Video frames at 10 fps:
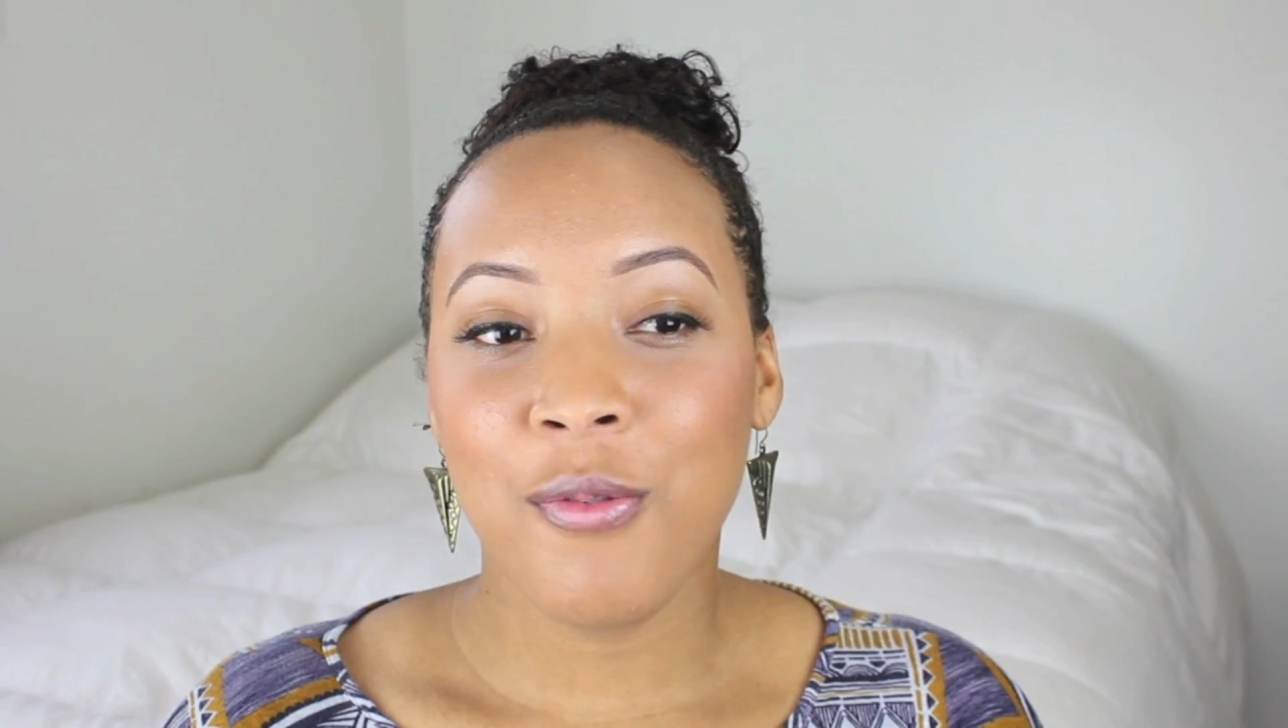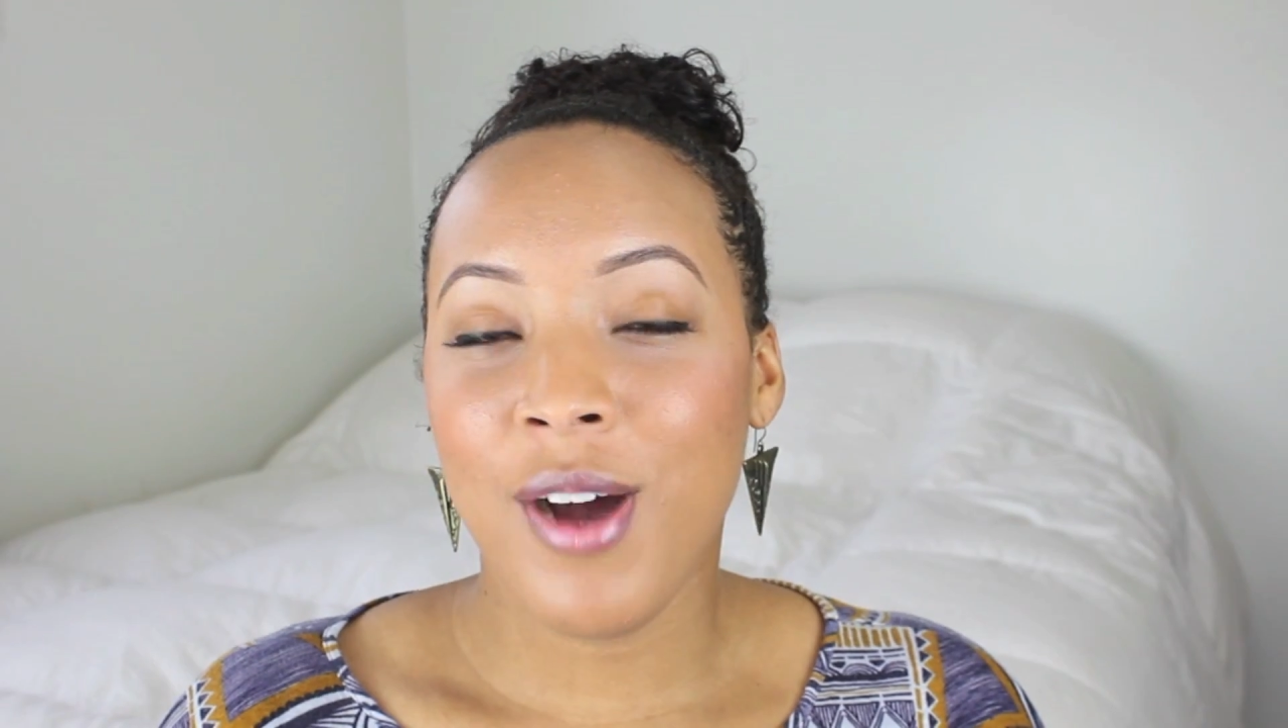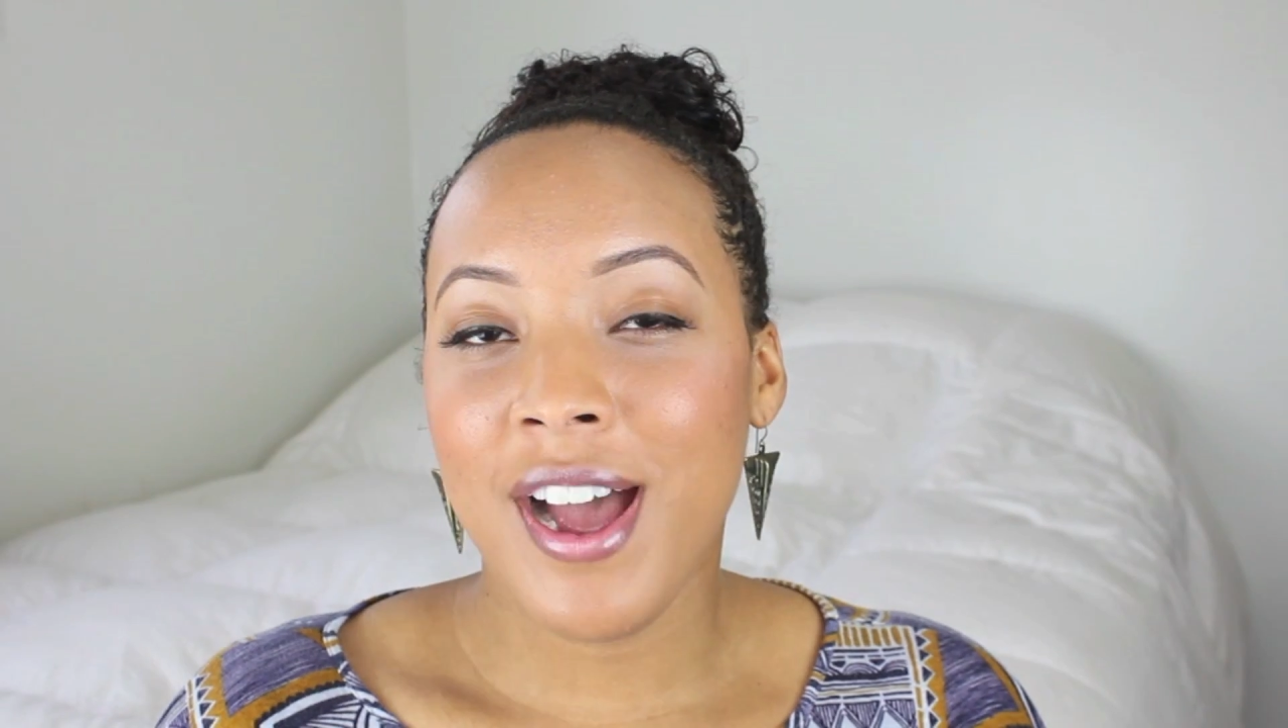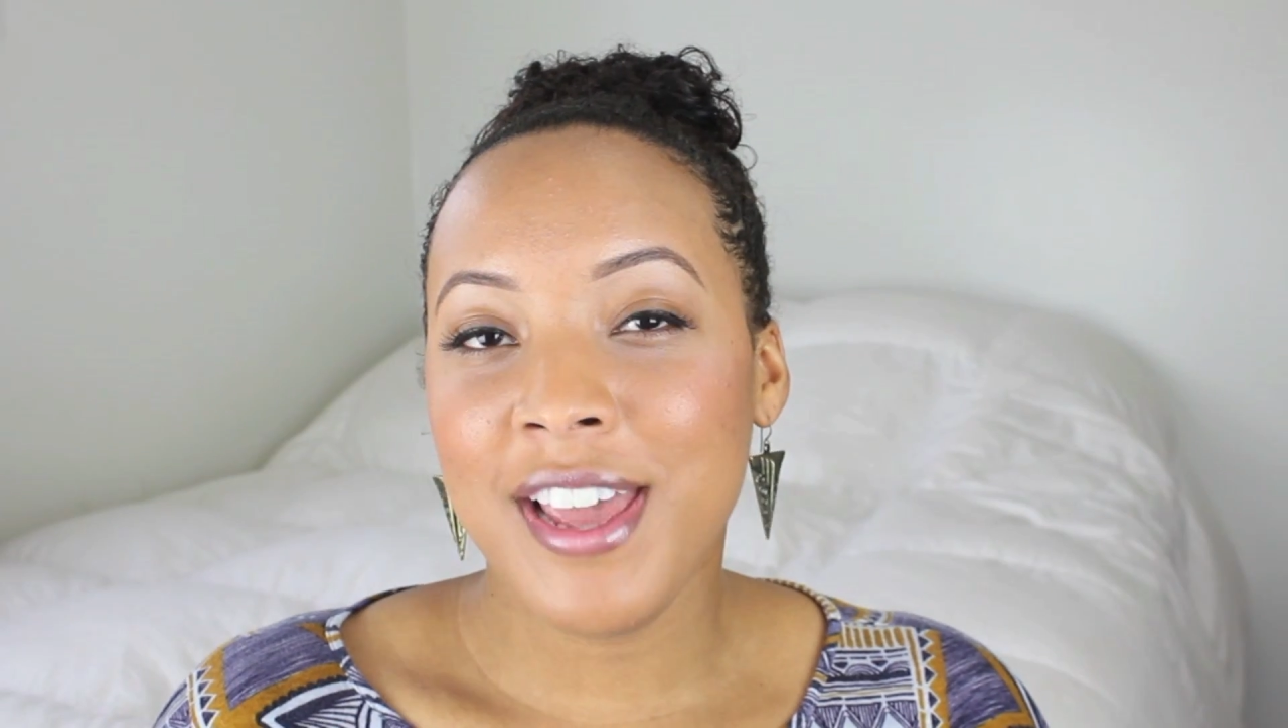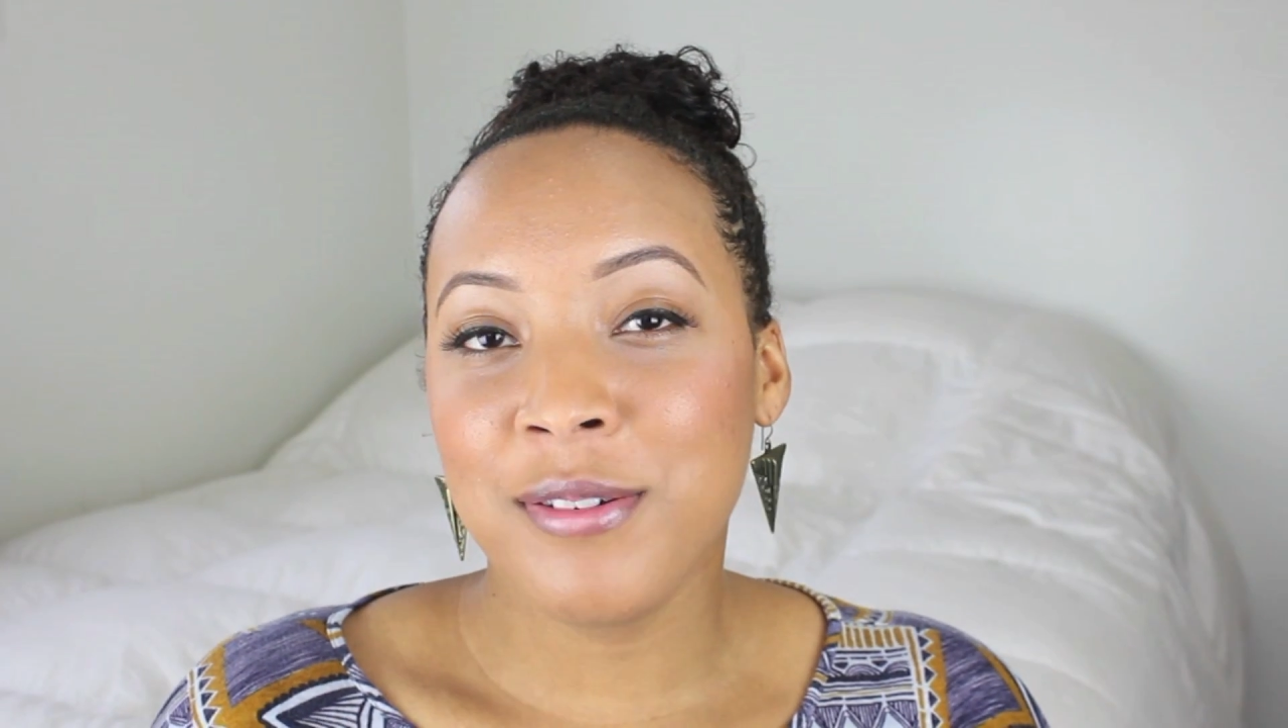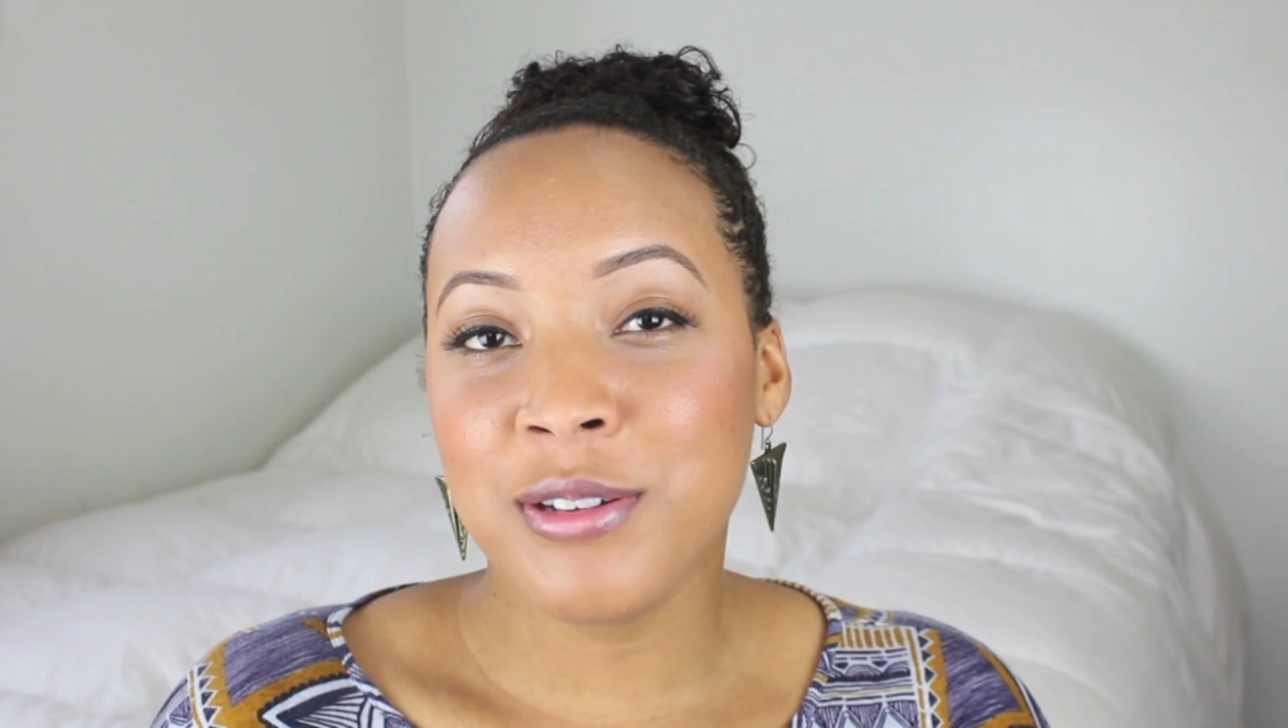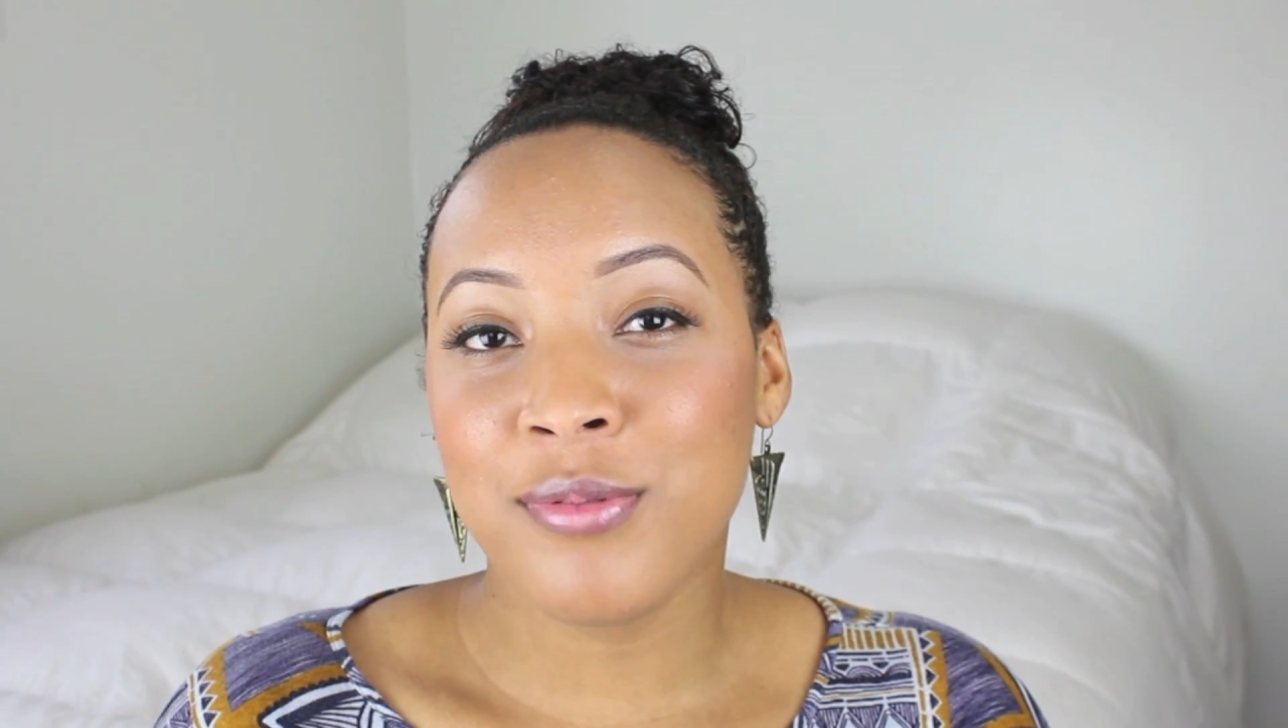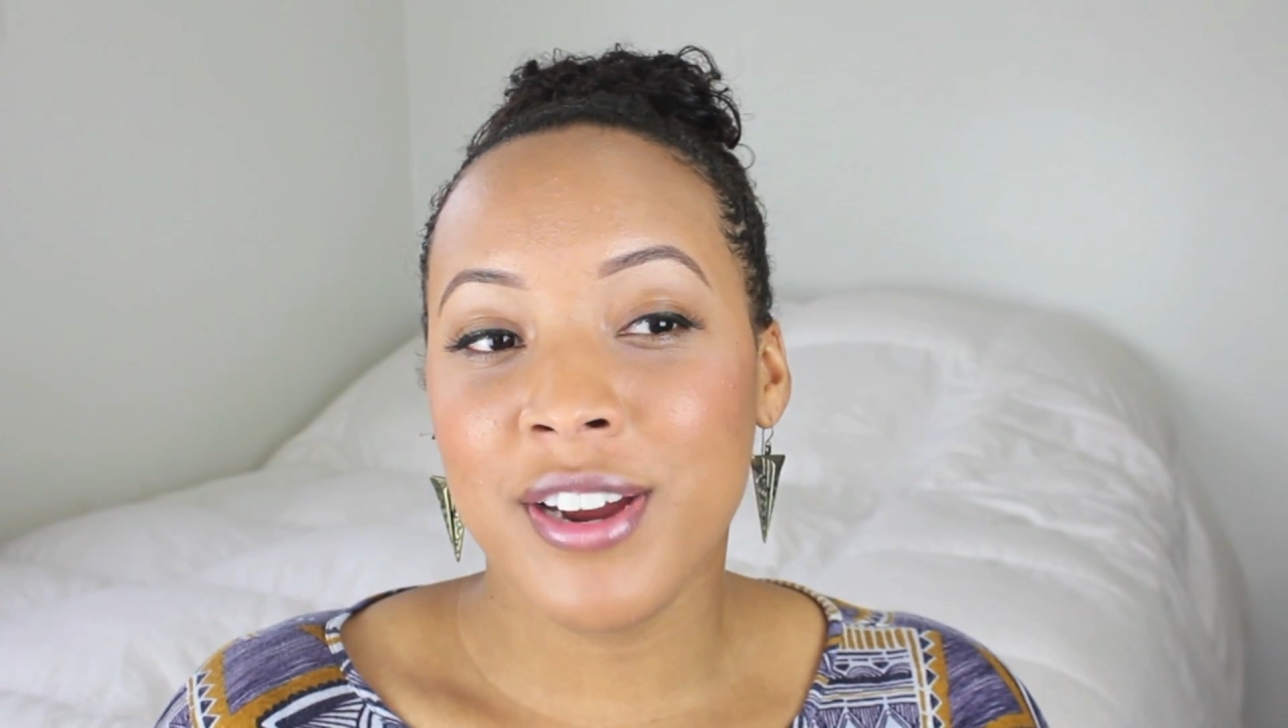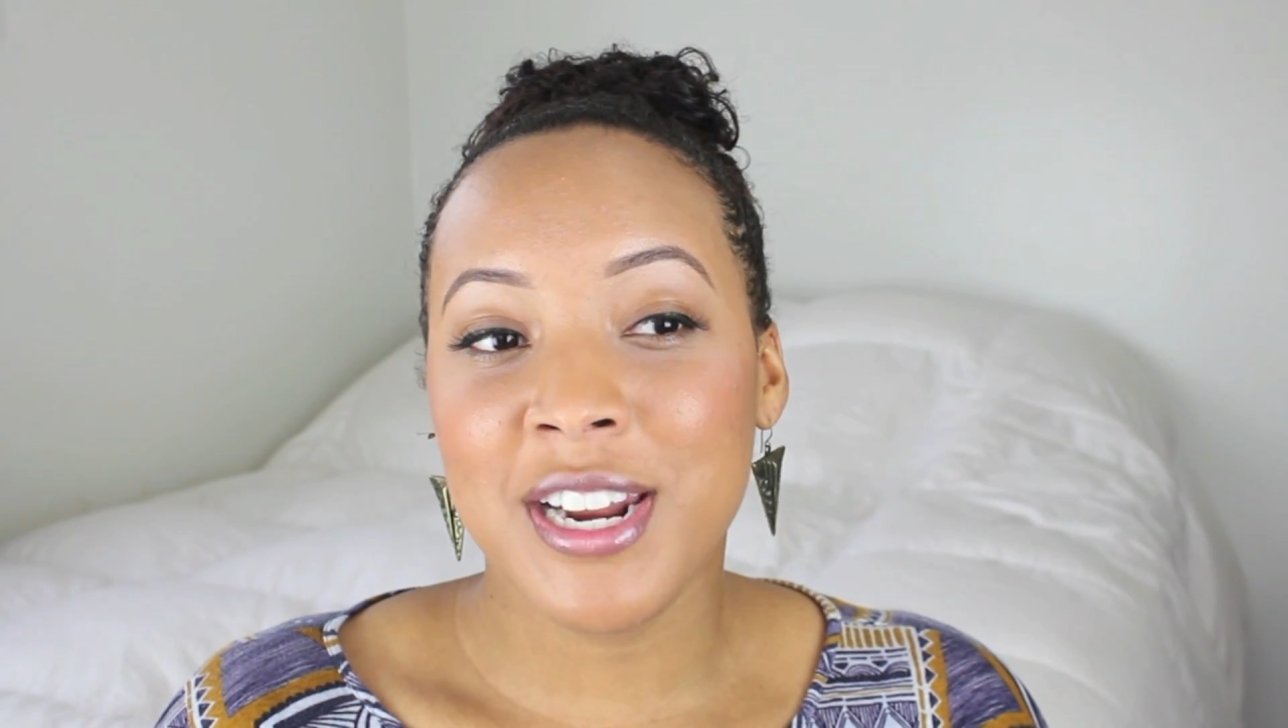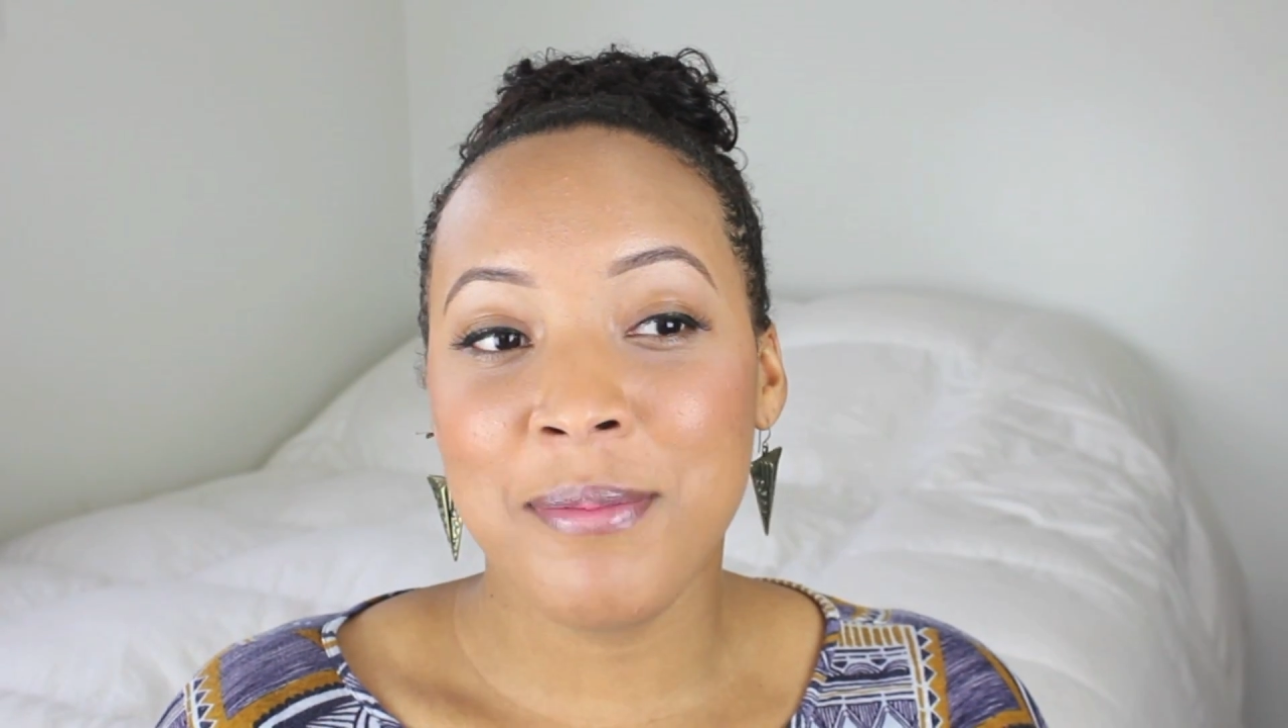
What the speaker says: why it was breaking.